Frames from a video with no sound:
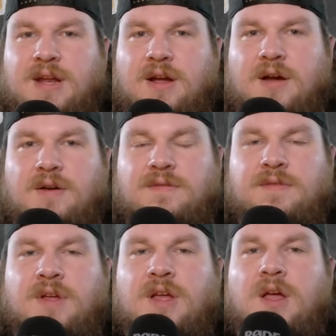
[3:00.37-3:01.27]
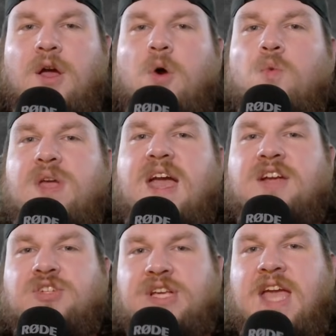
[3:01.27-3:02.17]
of, we
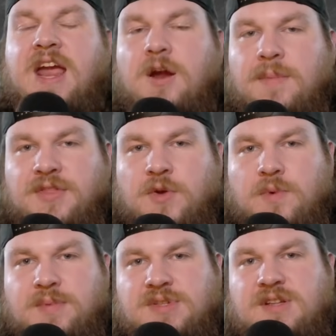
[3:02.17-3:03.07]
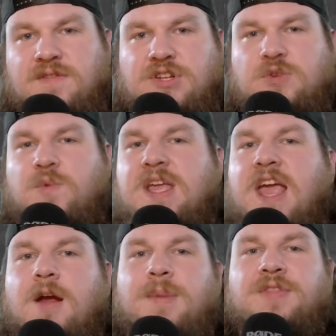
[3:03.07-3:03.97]
actually care about the women's division, we
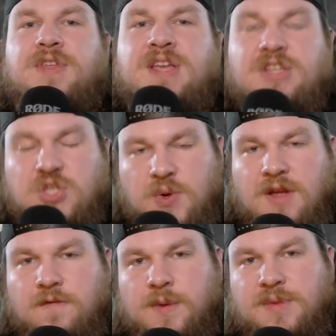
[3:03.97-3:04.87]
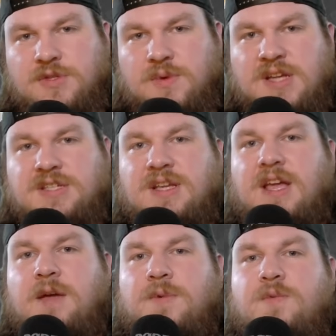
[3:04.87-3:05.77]
care about the history of women's
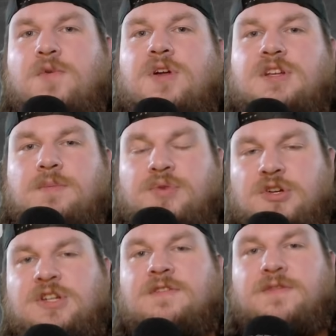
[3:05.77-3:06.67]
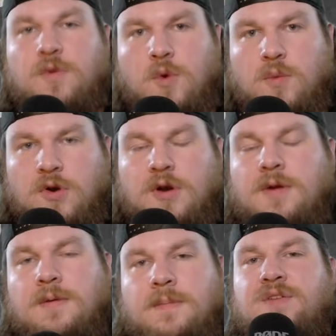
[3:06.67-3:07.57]
wrestling, and we want to push it forward.
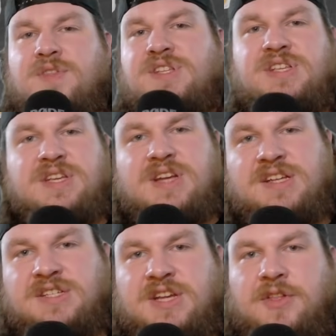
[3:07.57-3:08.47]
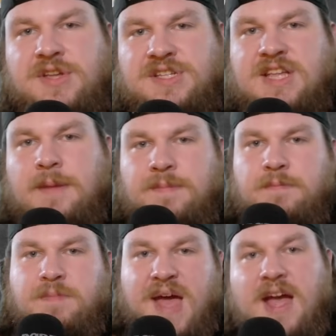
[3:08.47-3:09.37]
This isn't necessarily a step
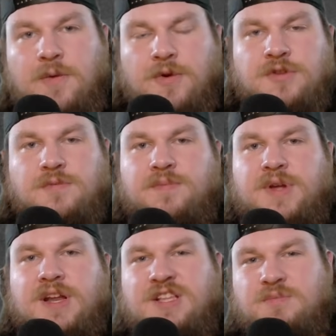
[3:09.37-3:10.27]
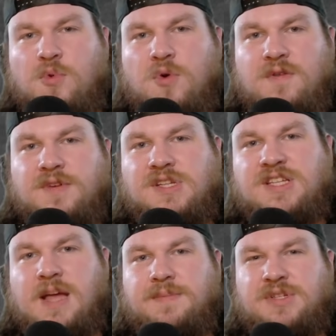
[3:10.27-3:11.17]
backwards, but it's more of a
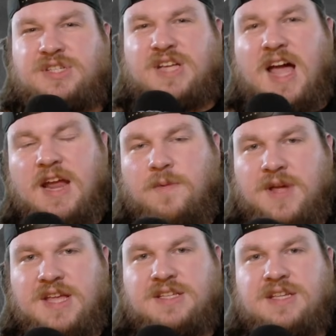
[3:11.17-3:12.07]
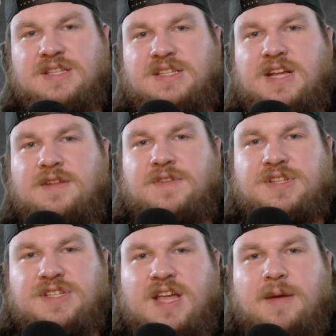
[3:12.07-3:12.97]
step sideways instead of a
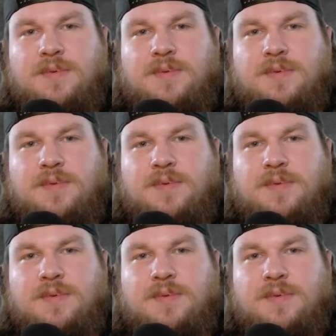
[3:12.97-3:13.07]
step